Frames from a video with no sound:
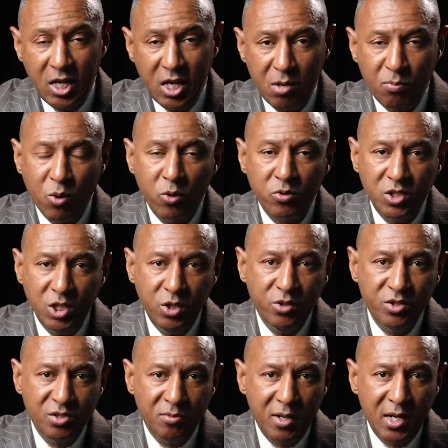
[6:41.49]
It brought
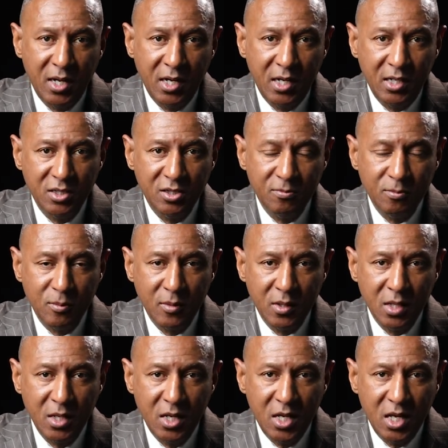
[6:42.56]
tears to my eyes.
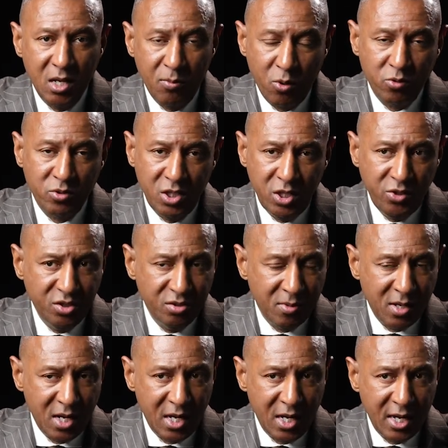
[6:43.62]
It brought tears to
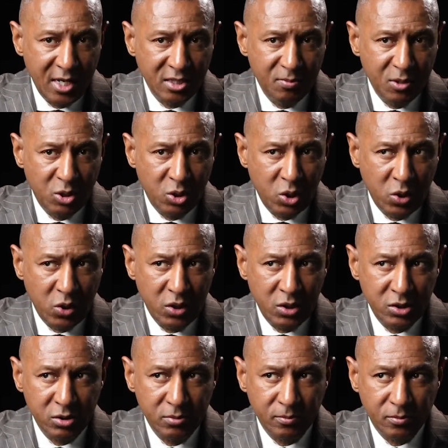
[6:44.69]
my eyes
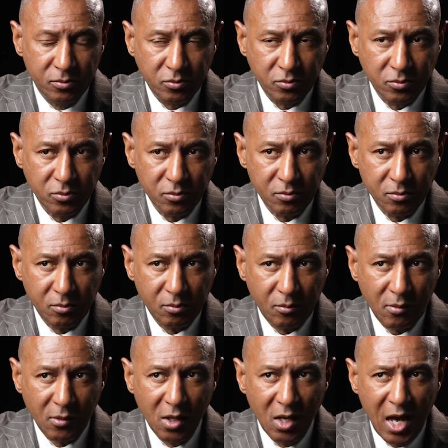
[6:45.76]
because
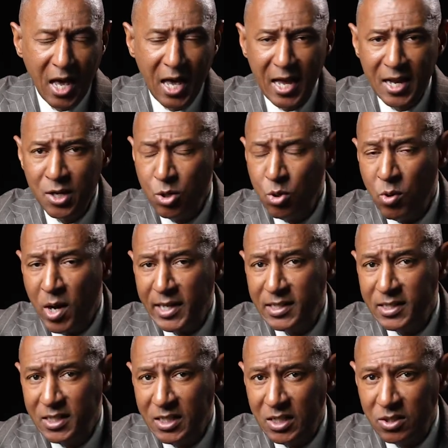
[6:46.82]
I had no
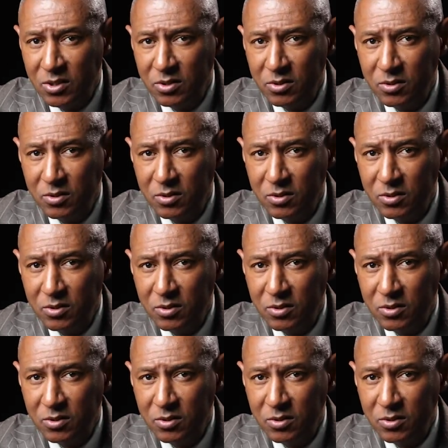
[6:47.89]
idea